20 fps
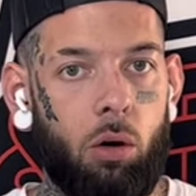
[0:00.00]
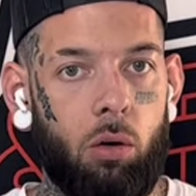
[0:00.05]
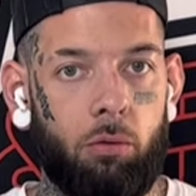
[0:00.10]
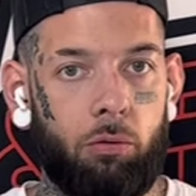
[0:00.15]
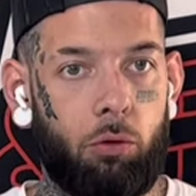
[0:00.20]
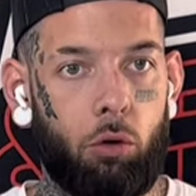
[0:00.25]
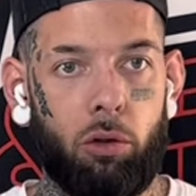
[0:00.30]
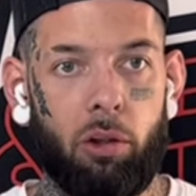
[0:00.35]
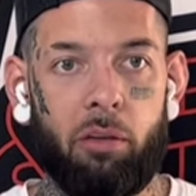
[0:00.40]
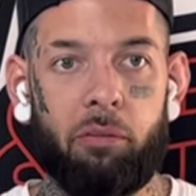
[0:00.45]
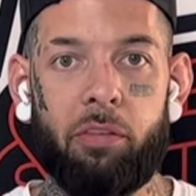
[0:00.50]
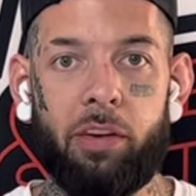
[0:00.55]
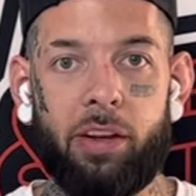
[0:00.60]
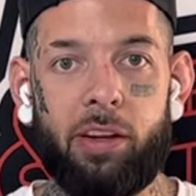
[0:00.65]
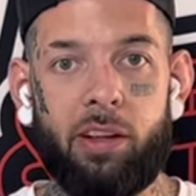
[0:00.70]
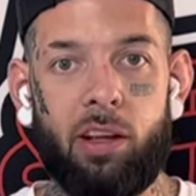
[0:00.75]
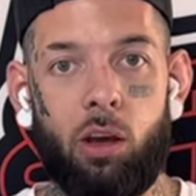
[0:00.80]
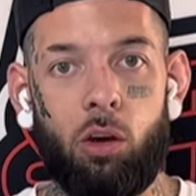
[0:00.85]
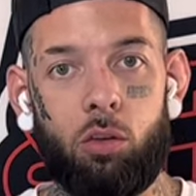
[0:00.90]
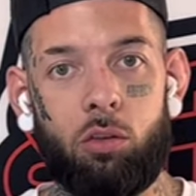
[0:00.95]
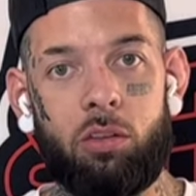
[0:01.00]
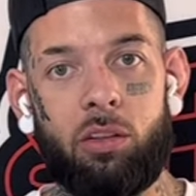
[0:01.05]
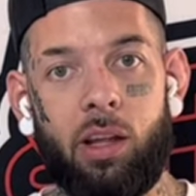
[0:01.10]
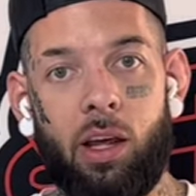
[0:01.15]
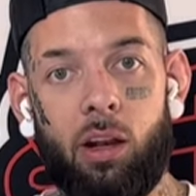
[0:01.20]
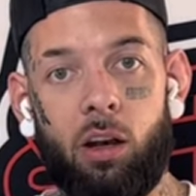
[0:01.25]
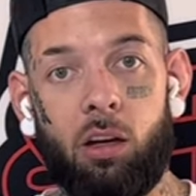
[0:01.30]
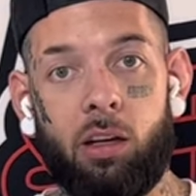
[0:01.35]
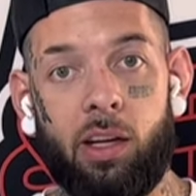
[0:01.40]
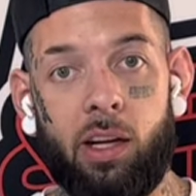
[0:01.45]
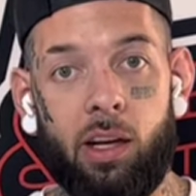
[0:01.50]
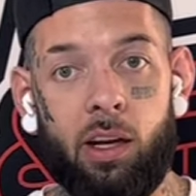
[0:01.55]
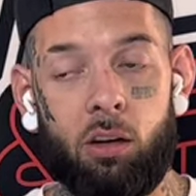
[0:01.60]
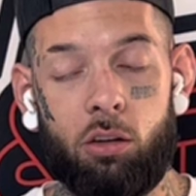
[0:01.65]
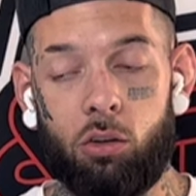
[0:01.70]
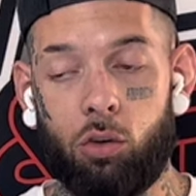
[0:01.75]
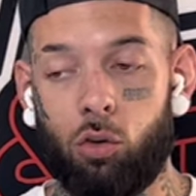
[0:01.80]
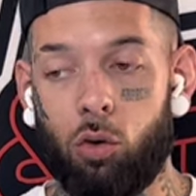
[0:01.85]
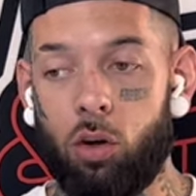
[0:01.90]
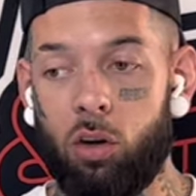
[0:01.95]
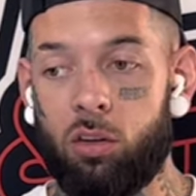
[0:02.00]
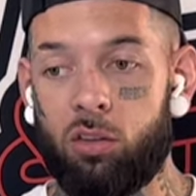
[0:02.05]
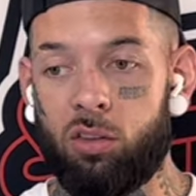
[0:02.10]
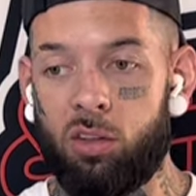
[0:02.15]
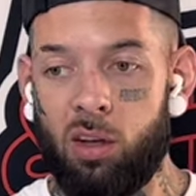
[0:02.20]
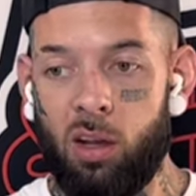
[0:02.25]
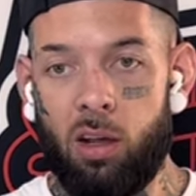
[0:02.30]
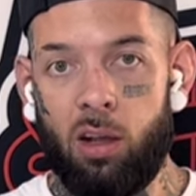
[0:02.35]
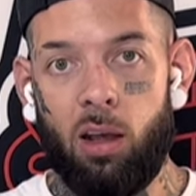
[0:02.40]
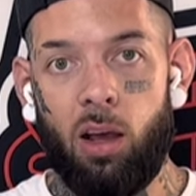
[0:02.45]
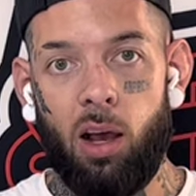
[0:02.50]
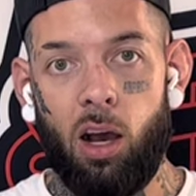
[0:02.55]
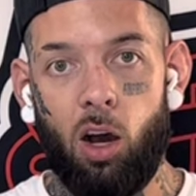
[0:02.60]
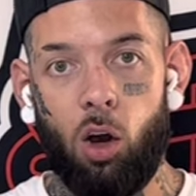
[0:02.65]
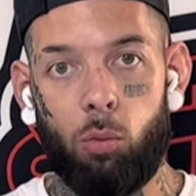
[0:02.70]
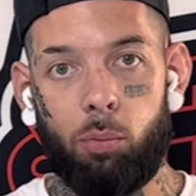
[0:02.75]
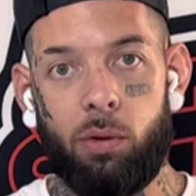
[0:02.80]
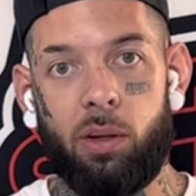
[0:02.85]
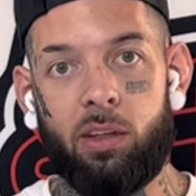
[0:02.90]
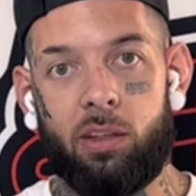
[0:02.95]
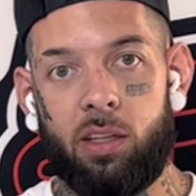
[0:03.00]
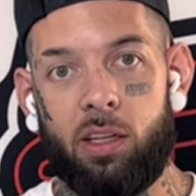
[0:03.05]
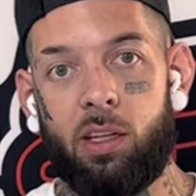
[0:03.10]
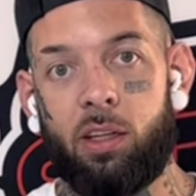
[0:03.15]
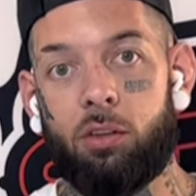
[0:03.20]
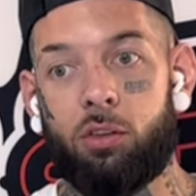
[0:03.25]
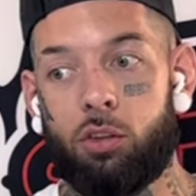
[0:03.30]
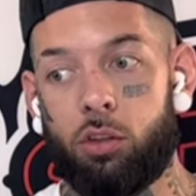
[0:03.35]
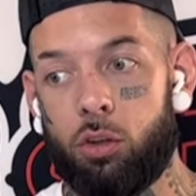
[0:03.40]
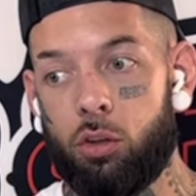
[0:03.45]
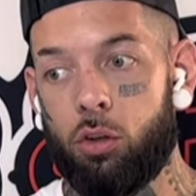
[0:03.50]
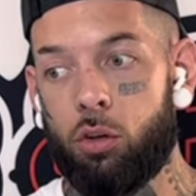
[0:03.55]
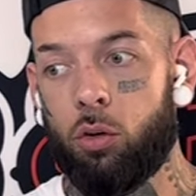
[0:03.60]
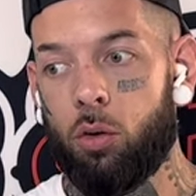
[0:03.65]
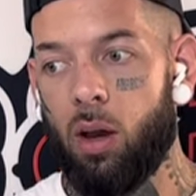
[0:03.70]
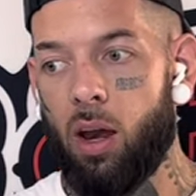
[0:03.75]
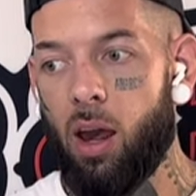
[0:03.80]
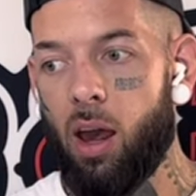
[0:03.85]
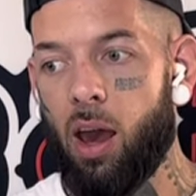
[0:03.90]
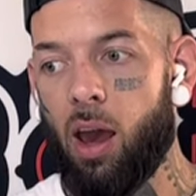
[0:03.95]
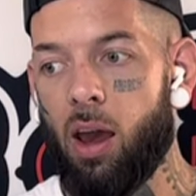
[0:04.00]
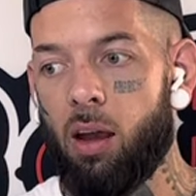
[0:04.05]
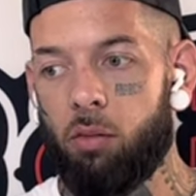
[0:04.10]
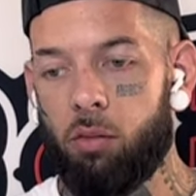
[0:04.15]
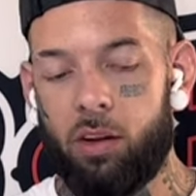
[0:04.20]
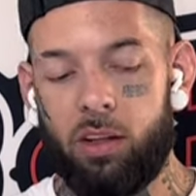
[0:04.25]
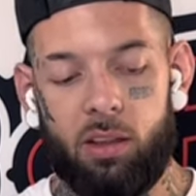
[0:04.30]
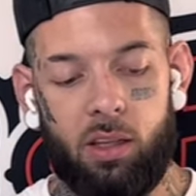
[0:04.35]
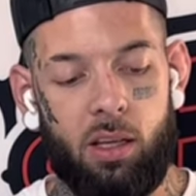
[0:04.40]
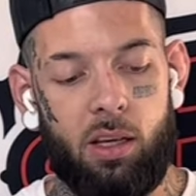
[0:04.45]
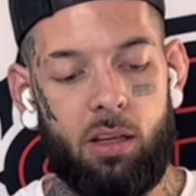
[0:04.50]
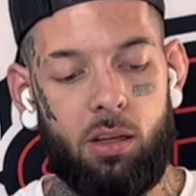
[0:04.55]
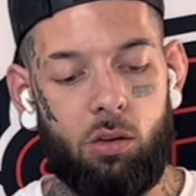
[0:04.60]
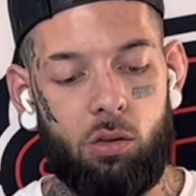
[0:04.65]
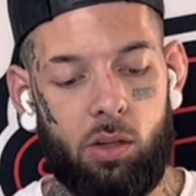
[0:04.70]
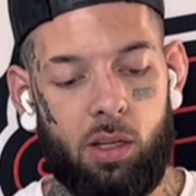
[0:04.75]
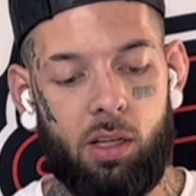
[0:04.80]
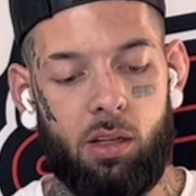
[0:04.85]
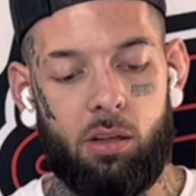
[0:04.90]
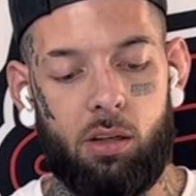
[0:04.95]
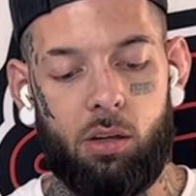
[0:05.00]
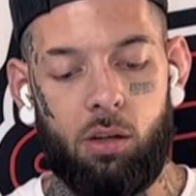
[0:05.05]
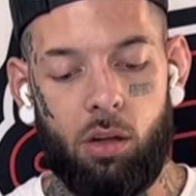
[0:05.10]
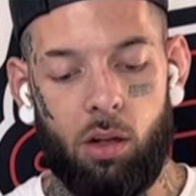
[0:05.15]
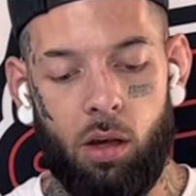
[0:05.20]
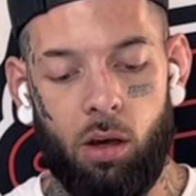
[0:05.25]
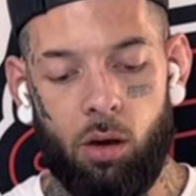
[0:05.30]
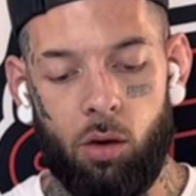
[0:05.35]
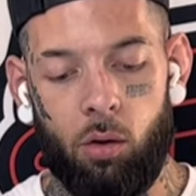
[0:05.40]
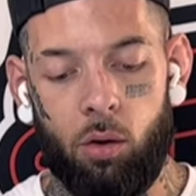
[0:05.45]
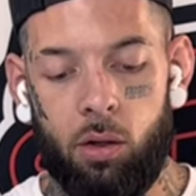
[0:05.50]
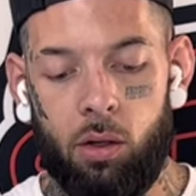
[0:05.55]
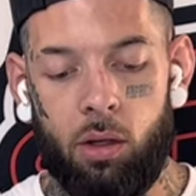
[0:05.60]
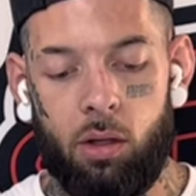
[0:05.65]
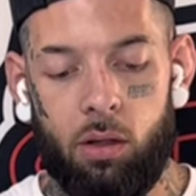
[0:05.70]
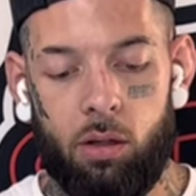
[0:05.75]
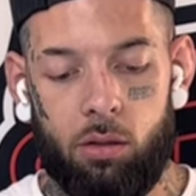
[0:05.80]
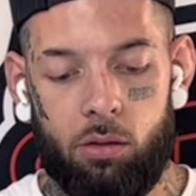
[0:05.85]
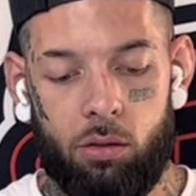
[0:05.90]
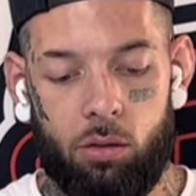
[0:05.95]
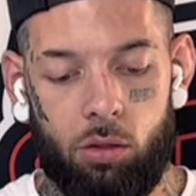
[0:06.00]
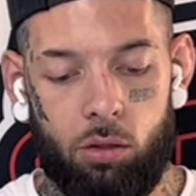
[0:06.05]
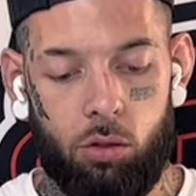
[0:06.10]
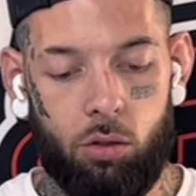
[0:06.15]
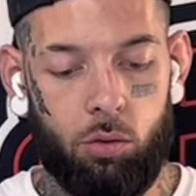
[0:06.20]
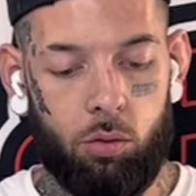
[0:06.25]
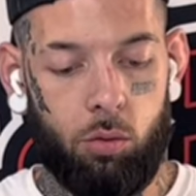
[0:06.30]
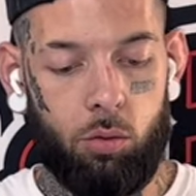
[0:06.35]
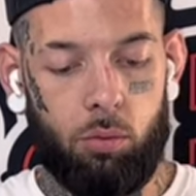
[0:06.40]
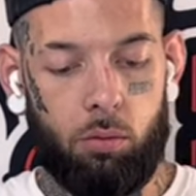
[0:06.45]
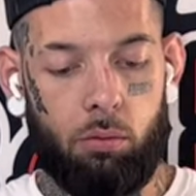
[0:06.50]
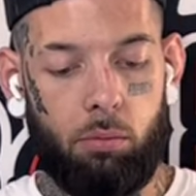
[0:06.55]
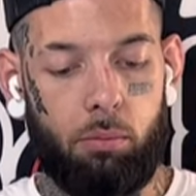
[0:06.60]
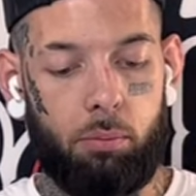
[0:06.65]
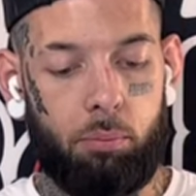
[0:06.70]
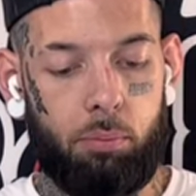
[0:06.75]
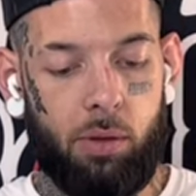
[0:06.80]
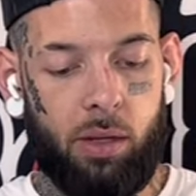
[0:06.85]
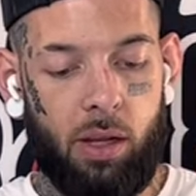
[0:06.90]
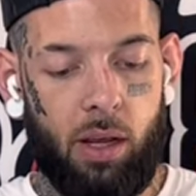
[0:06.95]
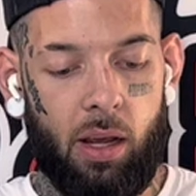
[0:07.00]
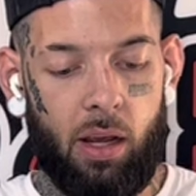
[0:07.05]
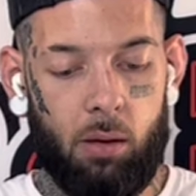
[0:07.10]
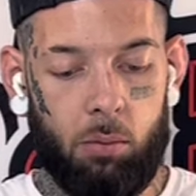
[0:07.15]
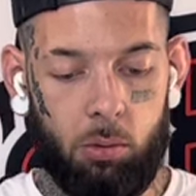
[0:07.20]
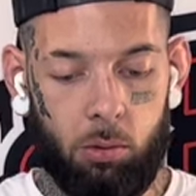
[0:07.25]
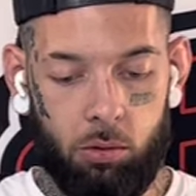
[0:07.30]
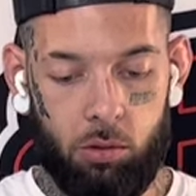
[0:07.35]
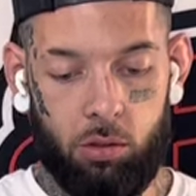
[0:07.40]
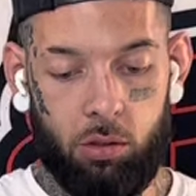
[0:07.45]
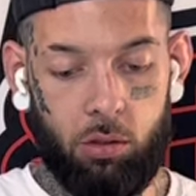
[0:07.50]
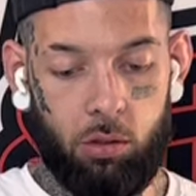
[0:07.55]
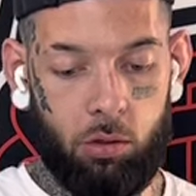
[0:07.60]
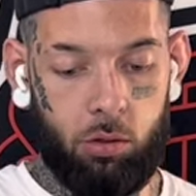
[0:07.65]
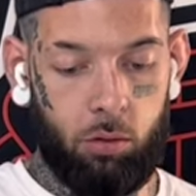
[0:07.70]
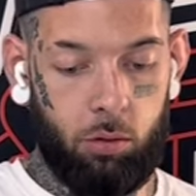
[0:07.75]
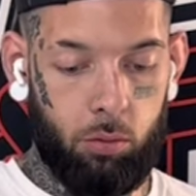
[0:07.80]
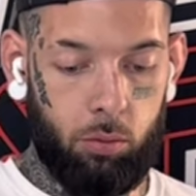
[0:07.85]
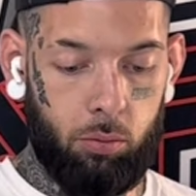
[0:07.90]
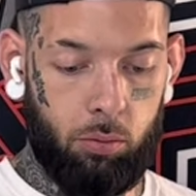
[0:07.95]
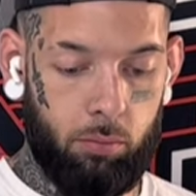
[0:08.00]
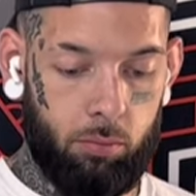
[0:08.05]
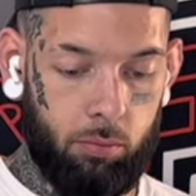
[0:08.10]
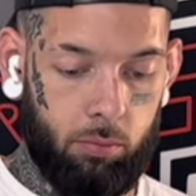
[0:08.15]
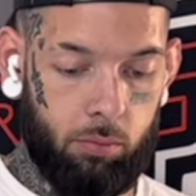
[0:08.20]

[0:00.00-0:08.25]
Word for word: full of videos that are geared towards helping teach you everything you need to know to be able to